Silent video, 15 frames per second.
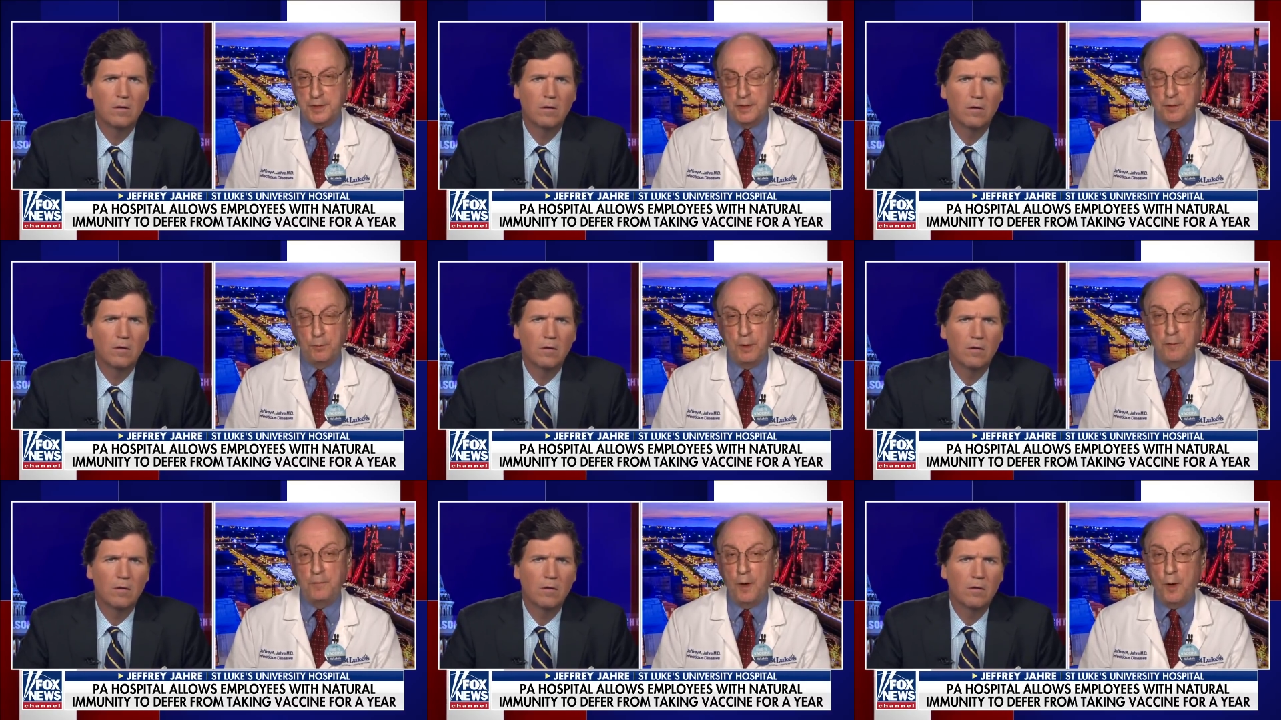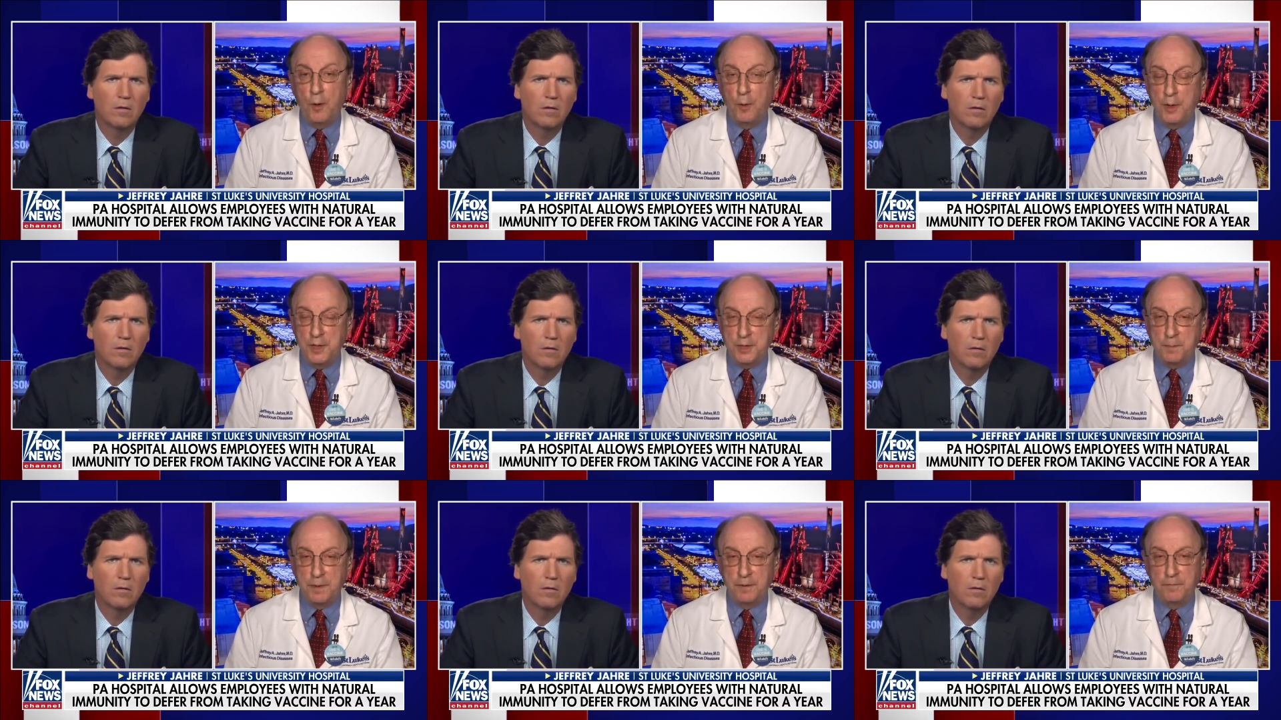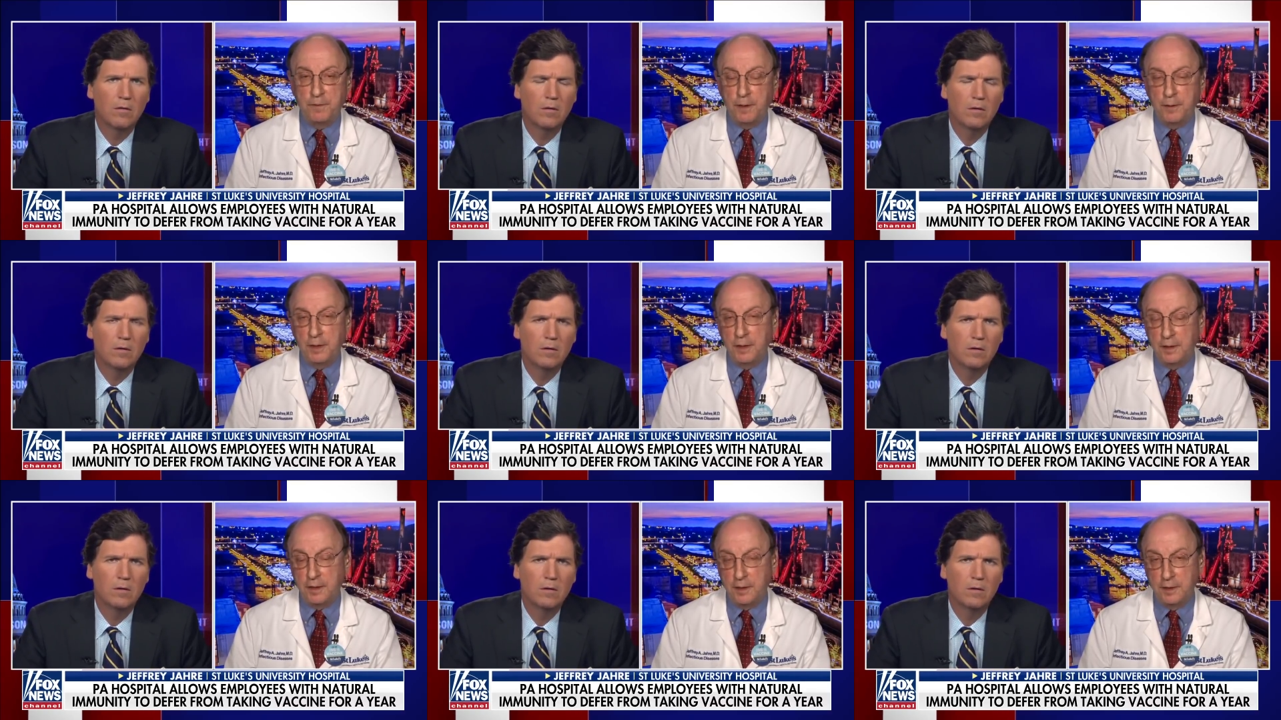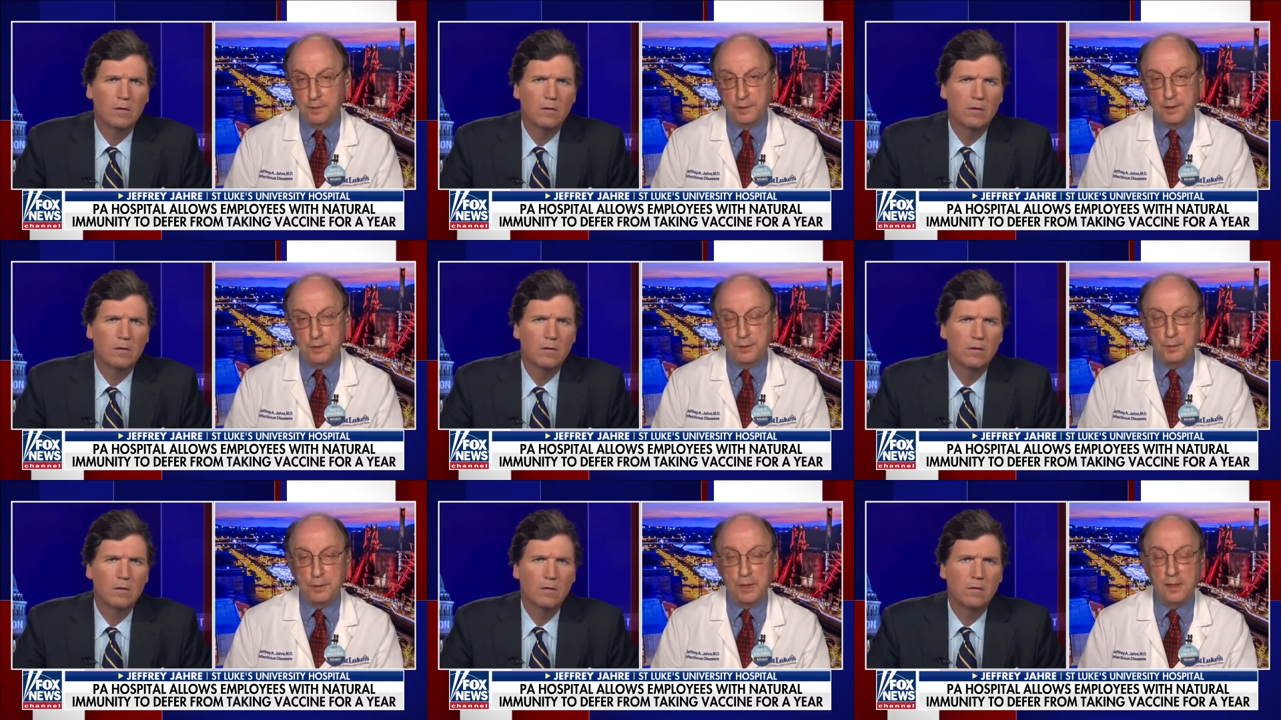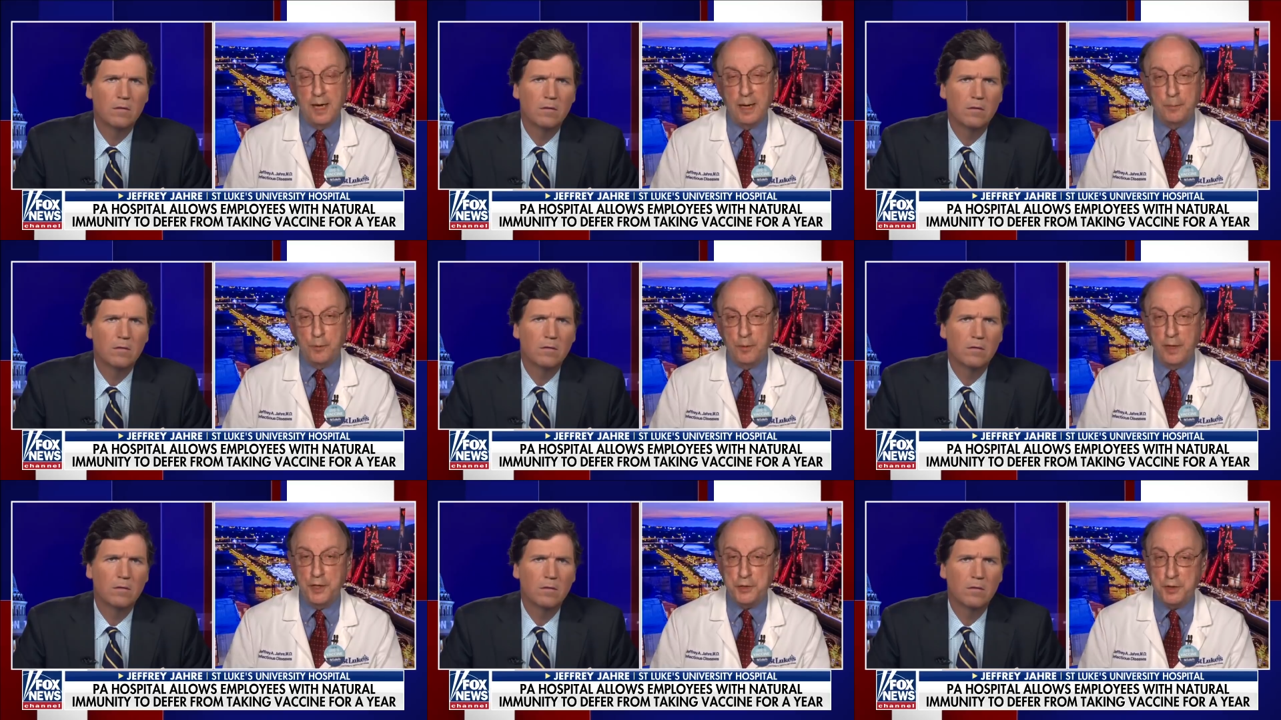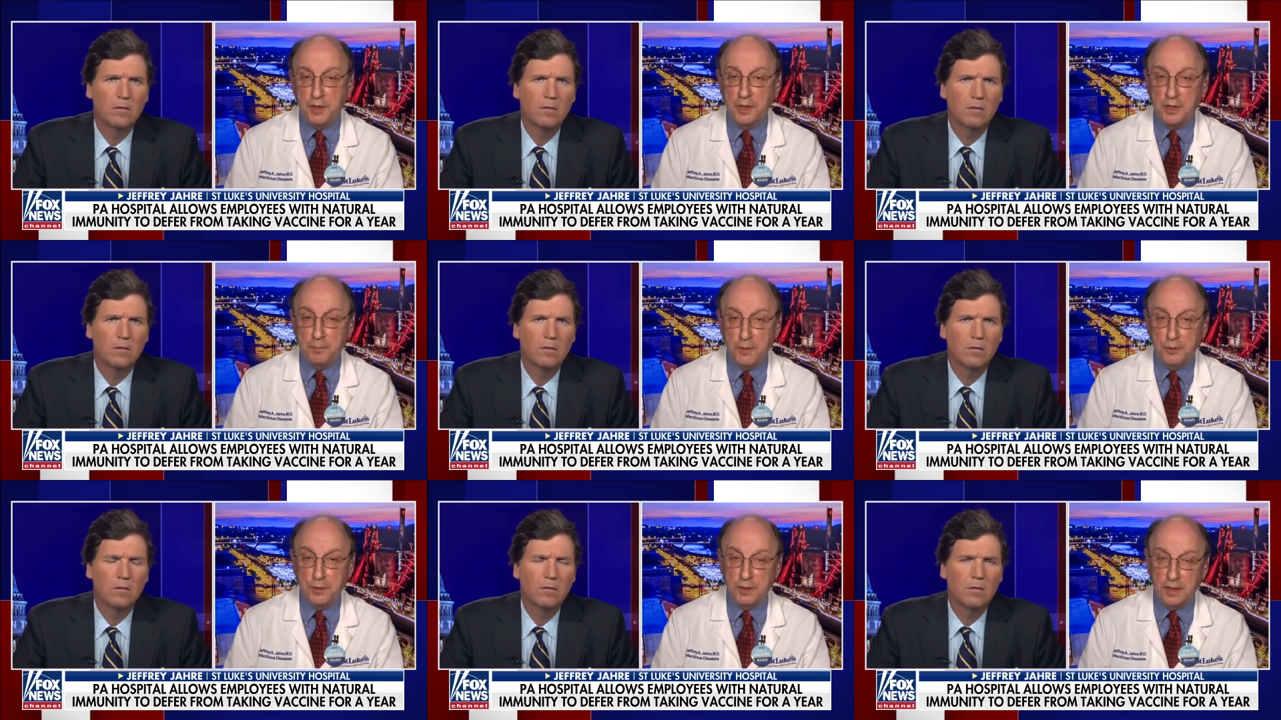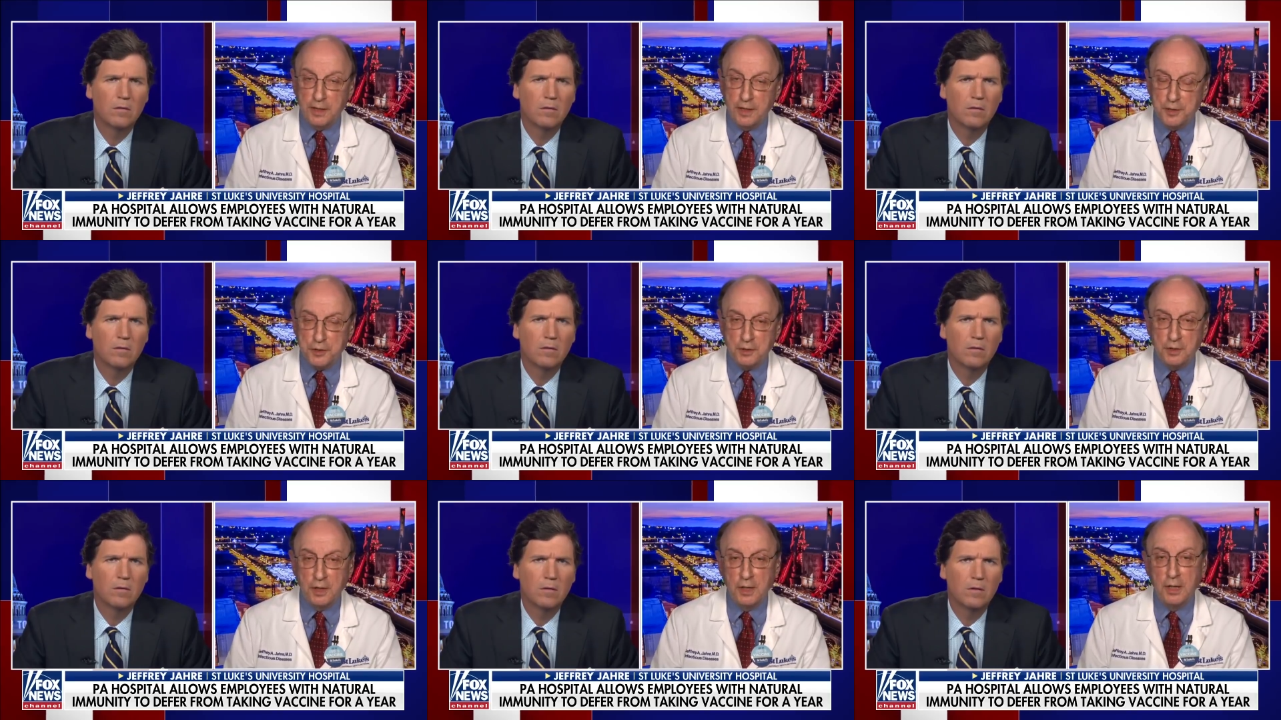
Speaker 1: We've always been very adherent to collaboration and communication